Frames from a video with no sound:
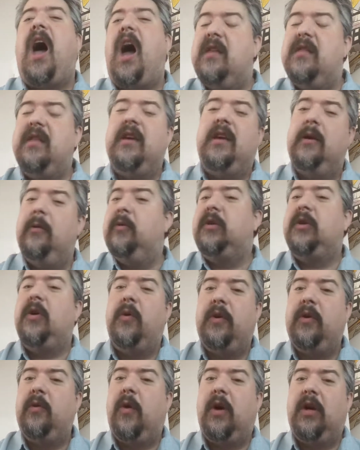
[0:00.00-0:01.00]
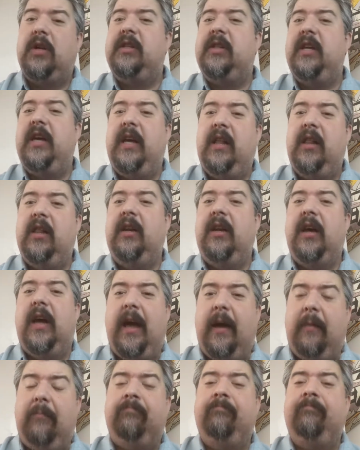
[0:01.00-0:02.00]
I think he was going to watch the England
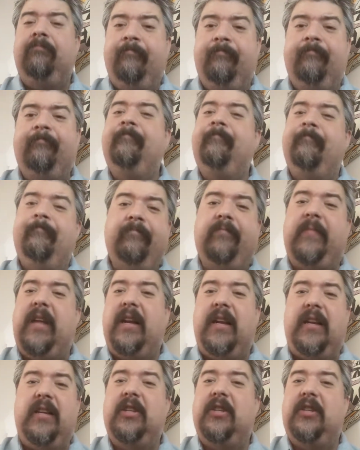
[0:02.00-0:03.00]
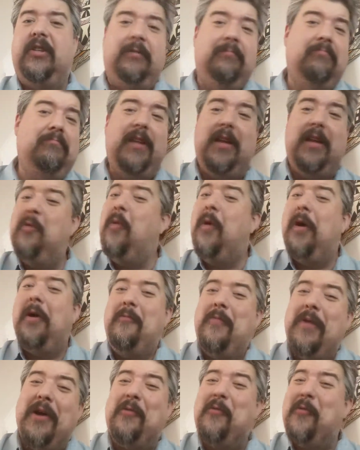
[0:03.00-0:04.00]
game, and he just didn't
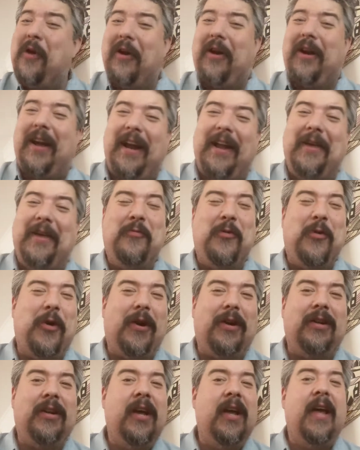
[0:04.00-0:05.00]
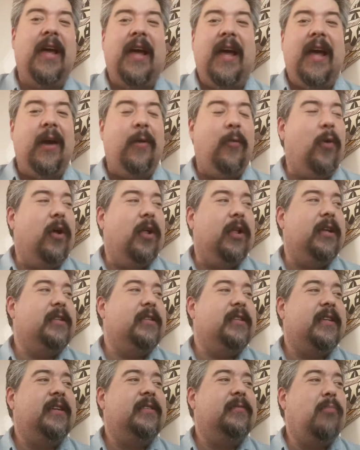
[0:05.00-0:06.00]
want to be at work anymore. Well,
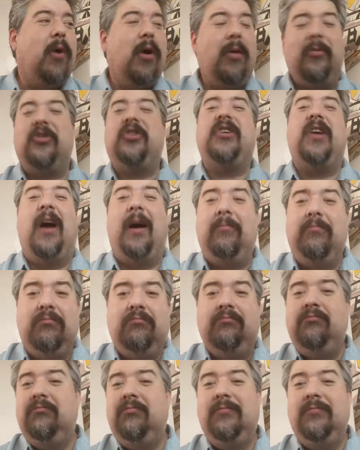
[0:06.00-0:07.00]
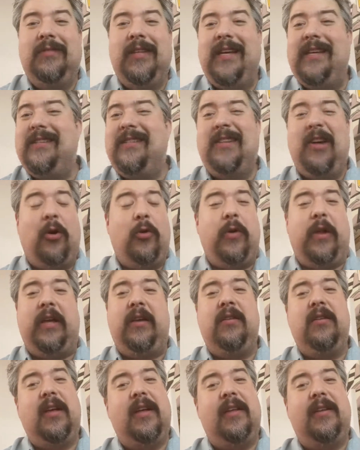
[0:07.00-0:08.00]
it's his barber shop. He's
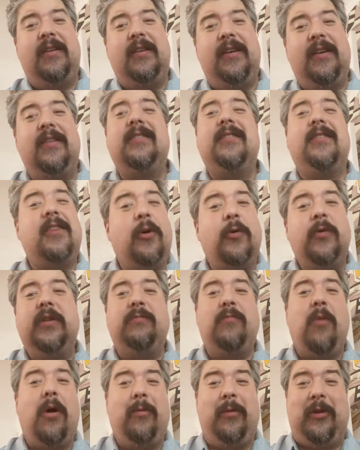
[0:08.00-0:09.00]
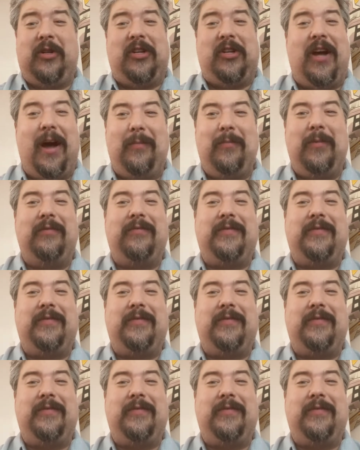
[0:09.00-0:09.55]
Tony, and it's Tony's barber shop.